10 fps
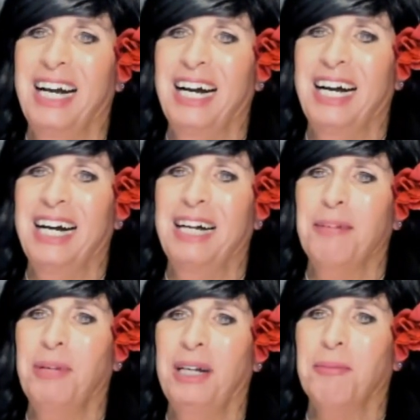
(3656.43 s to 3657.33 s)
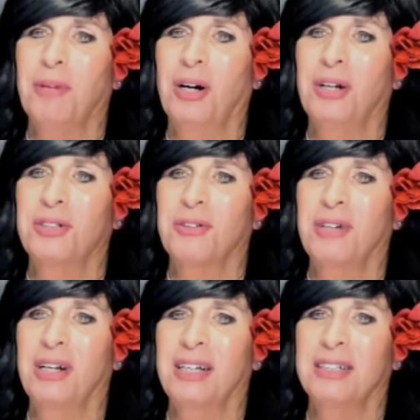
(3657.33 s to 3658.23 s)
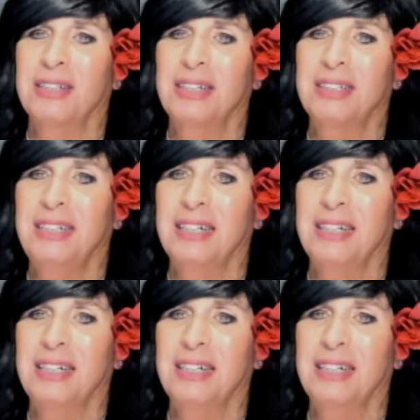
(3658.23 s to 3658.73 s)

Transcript: I pity Marshall. He only exists.